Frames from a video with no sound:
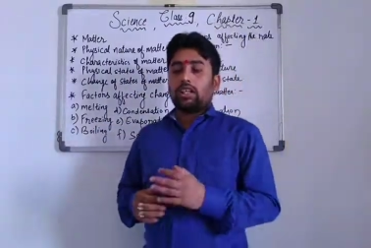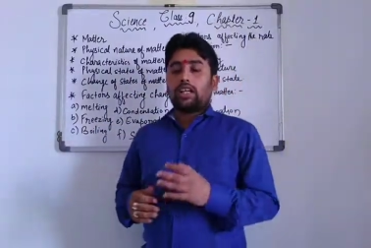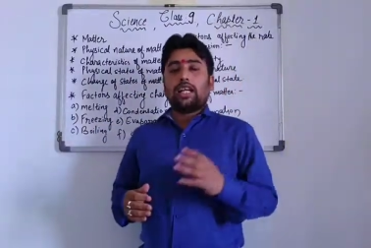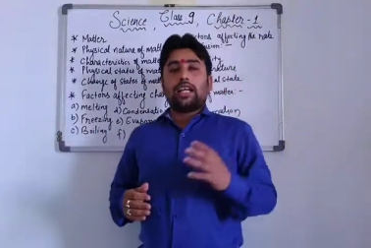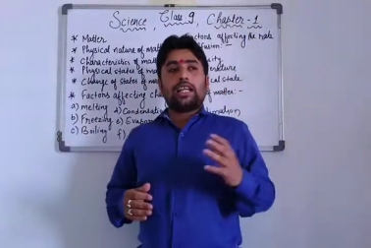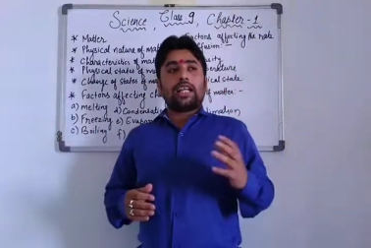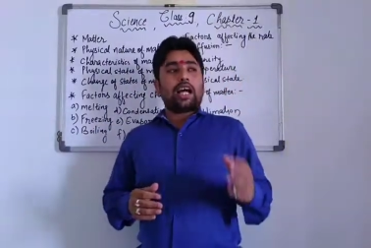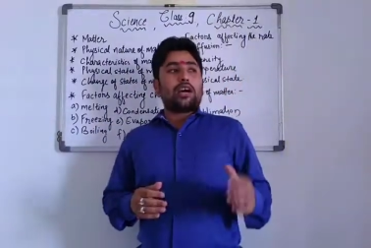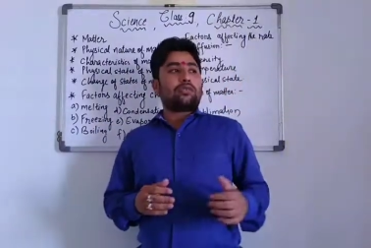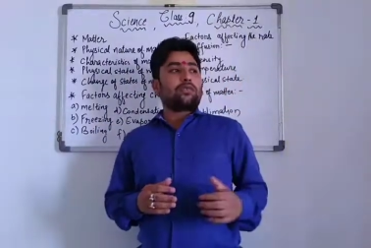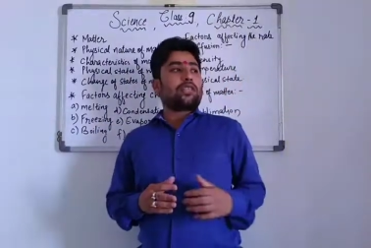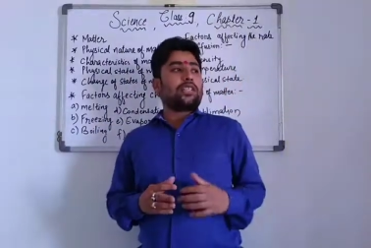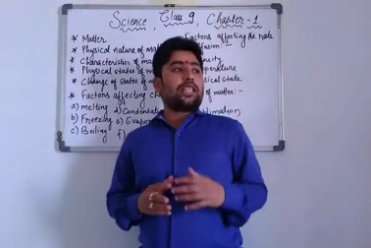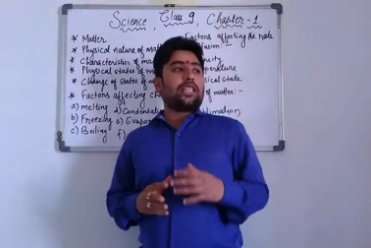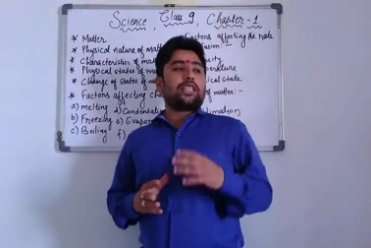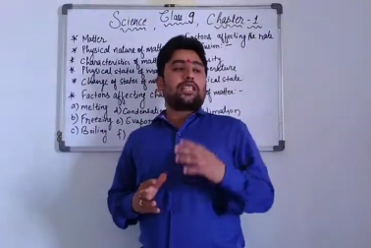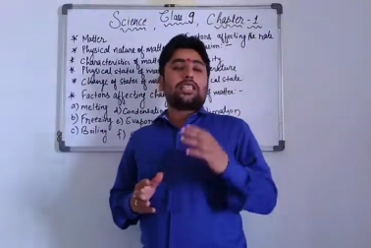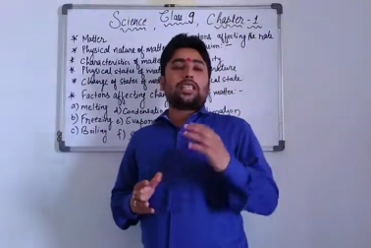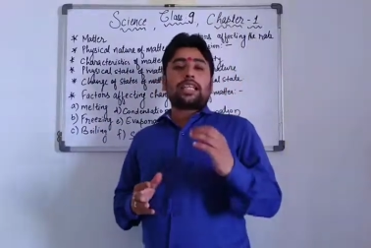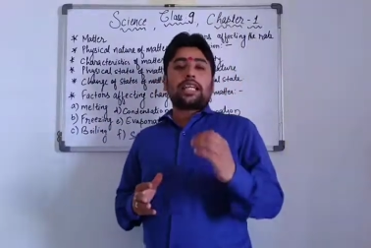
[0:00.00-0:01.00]
And after that, in
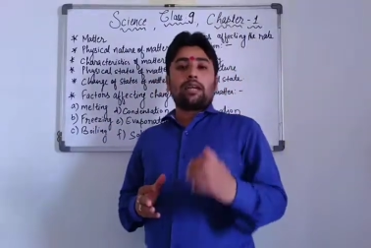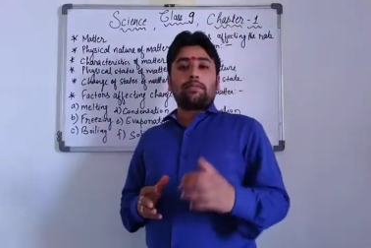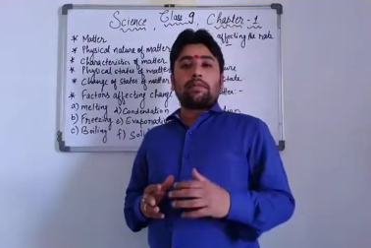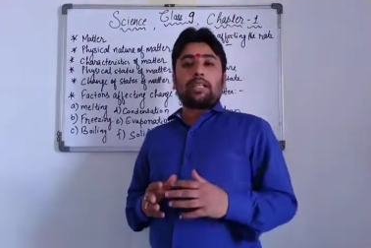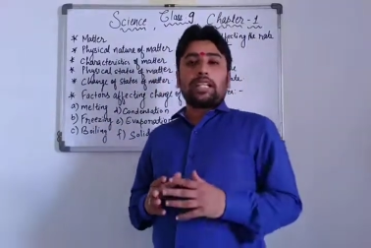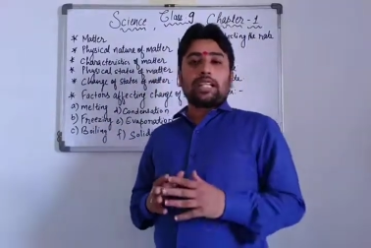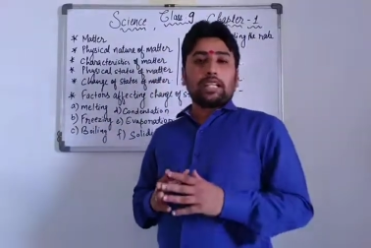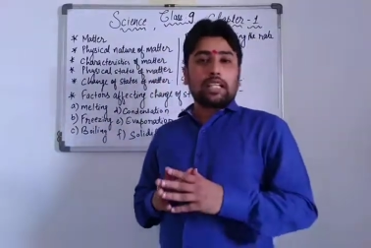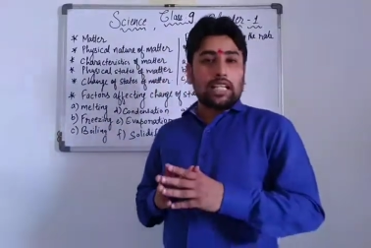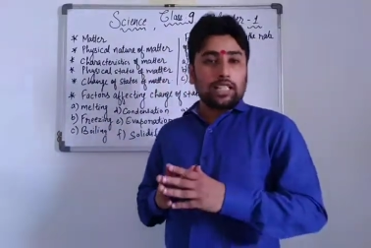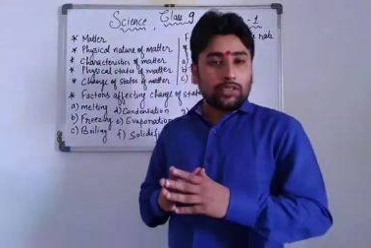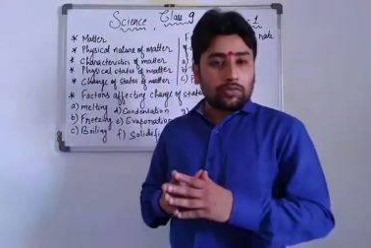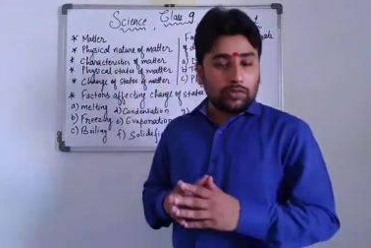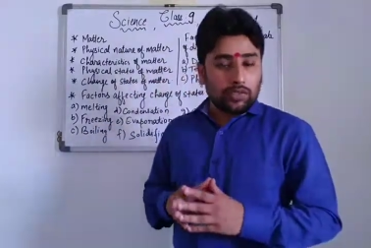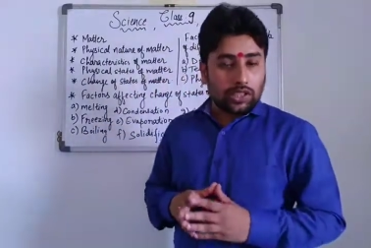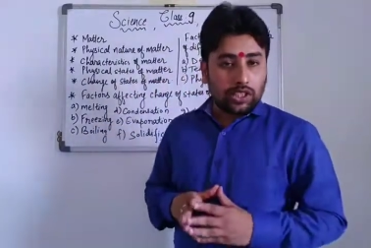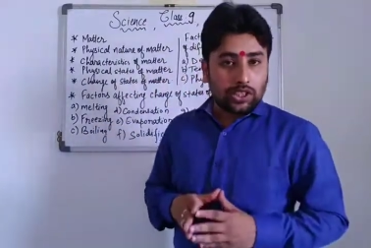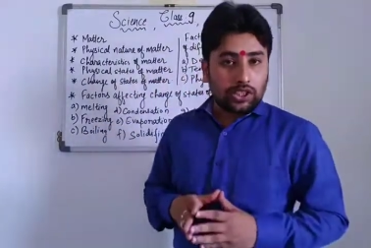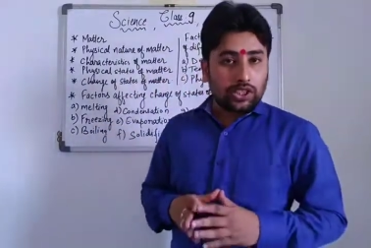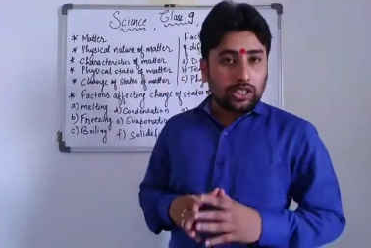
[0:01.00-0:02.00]
the chemical
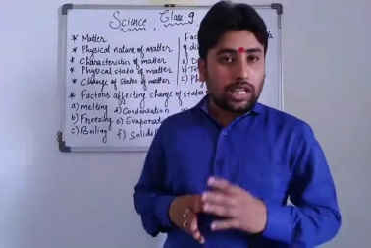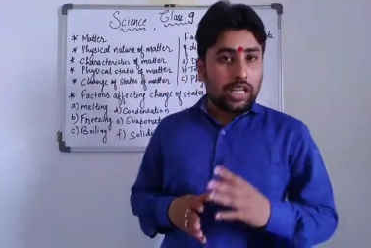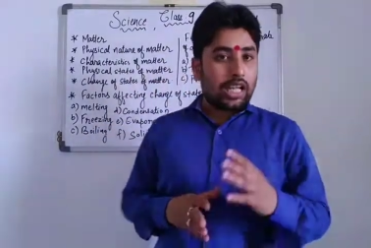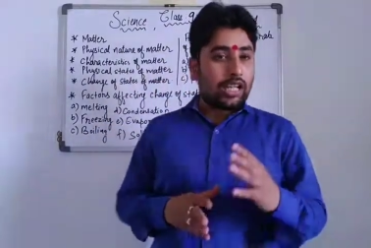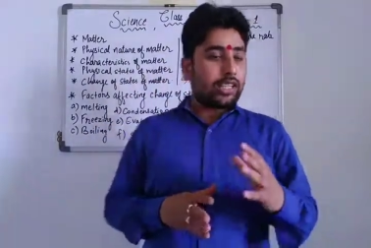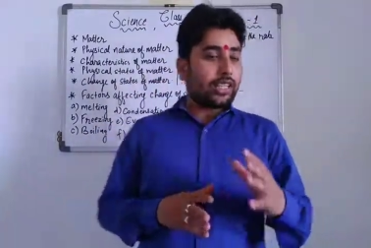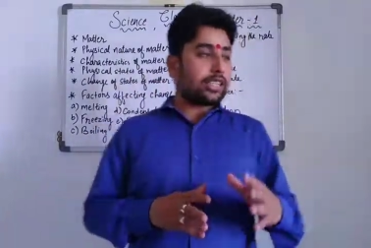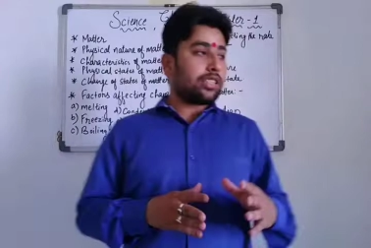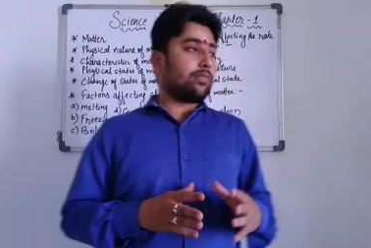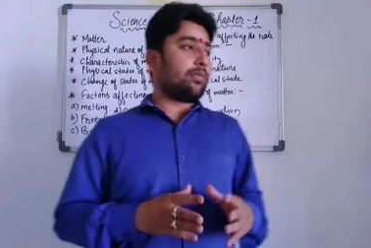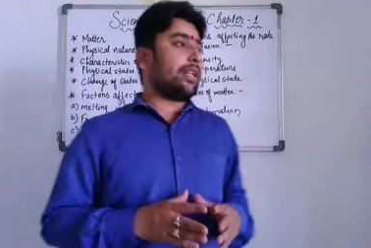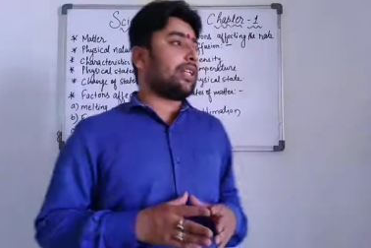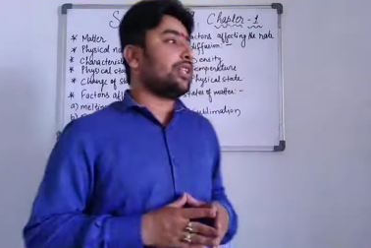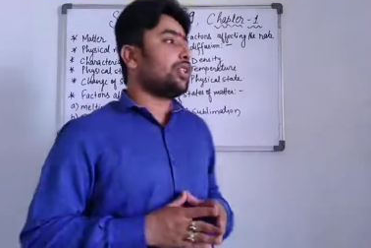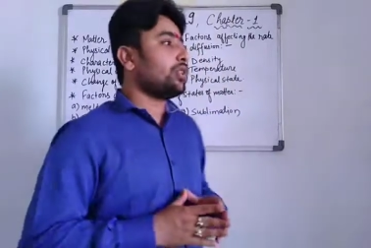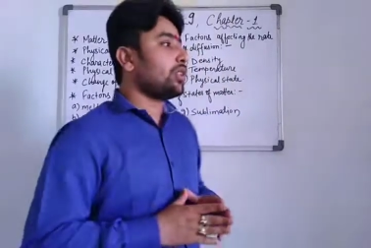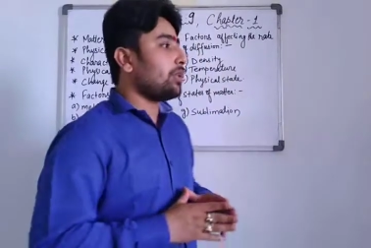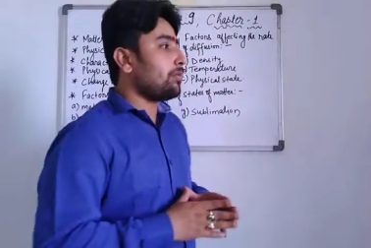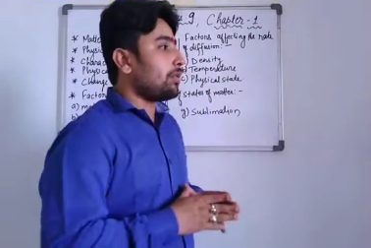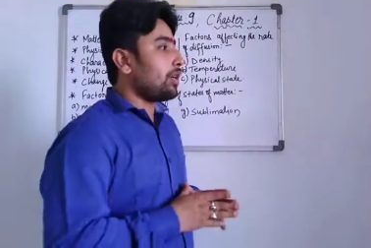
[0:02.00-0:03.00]
classification I explained to you
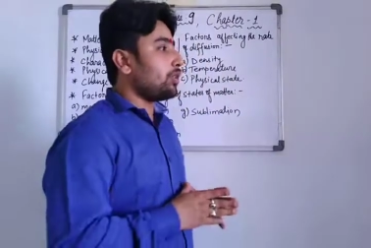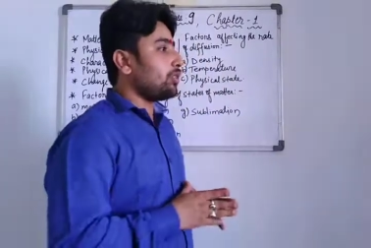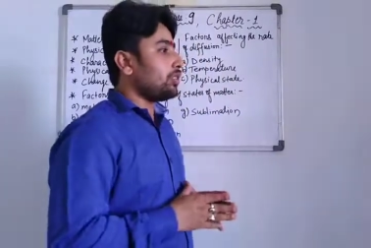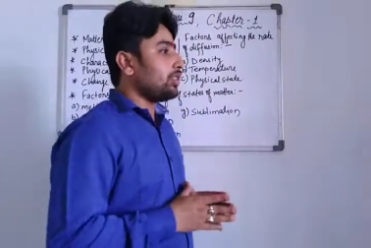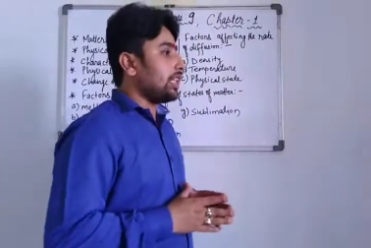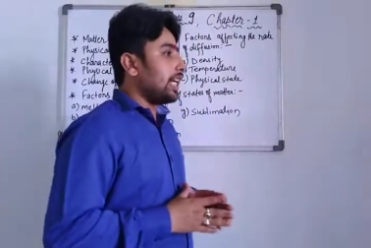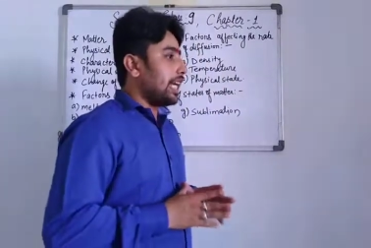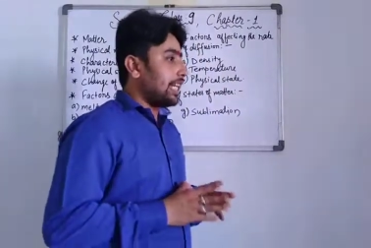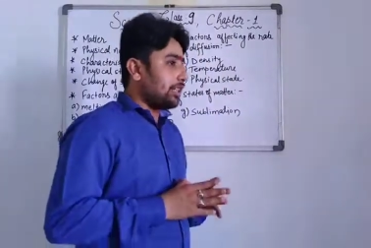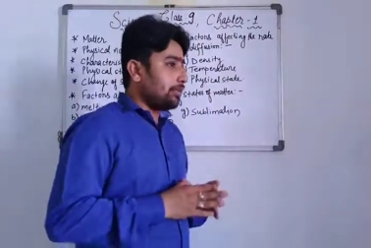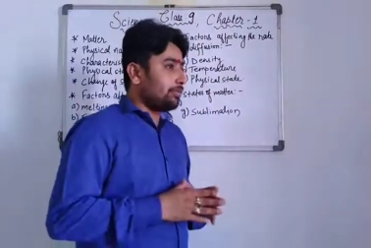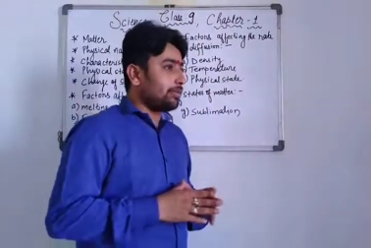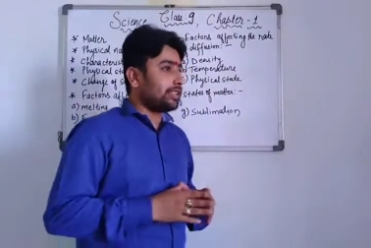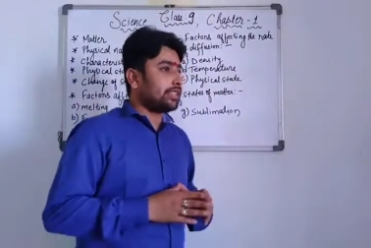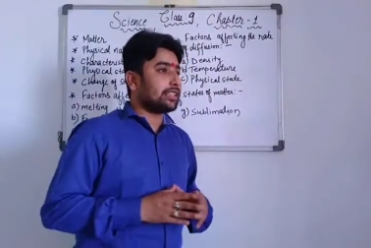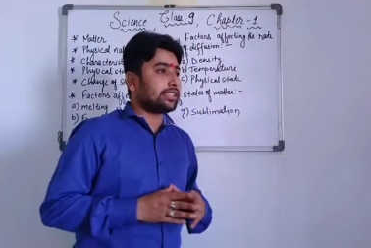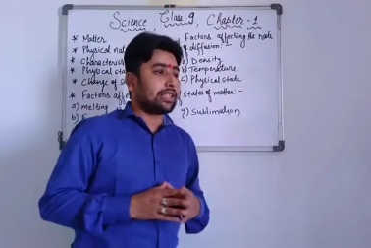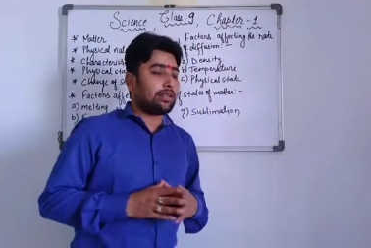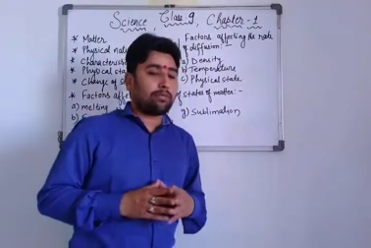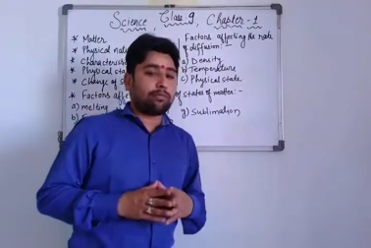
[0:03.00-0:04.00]
about the elements,
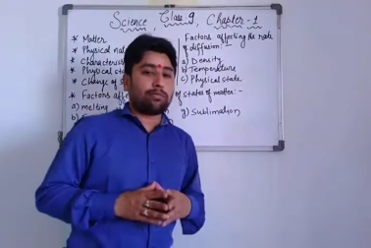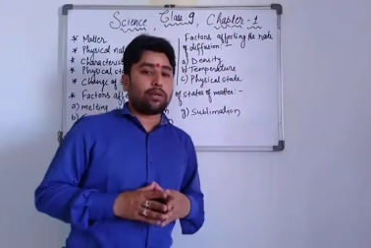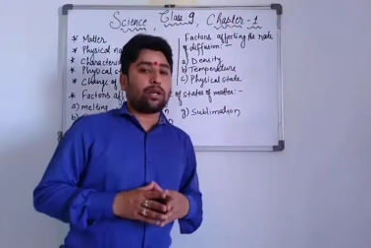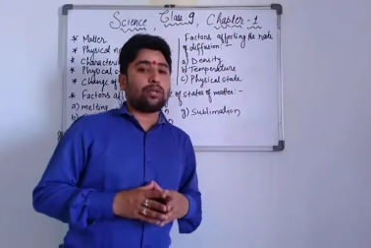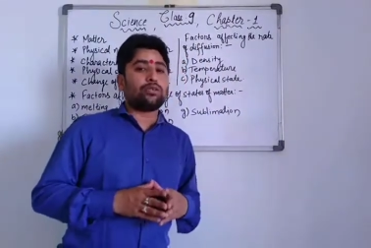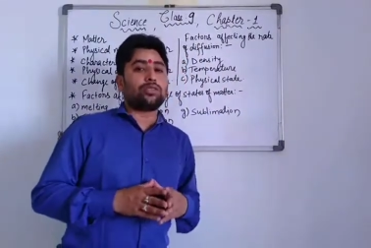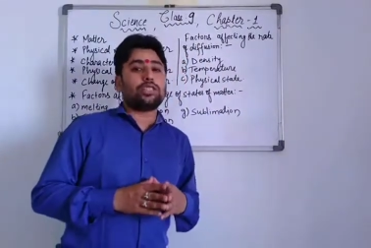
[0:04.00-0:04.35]
compound.